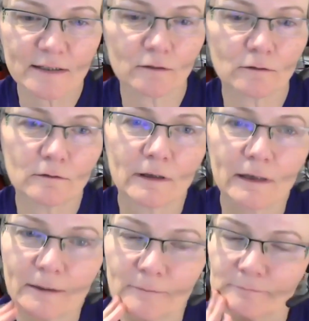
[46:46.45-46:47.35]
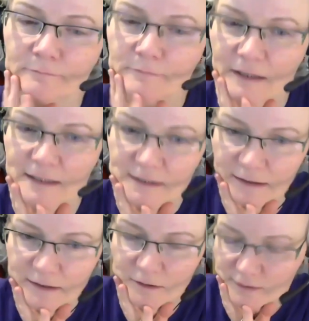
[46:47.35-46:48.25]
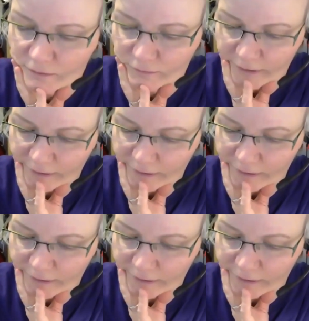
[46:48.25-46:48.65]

So that's also a very